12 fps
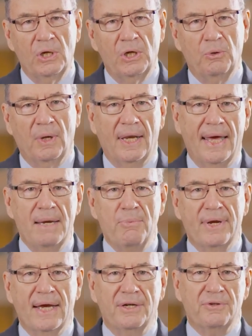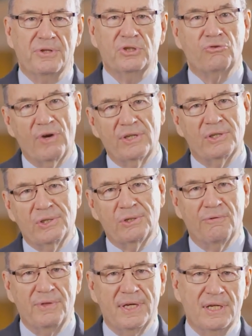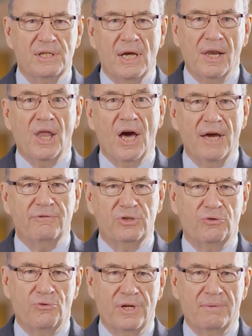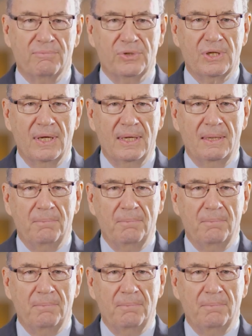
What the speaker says: who are labouring under the stresses of these live streams,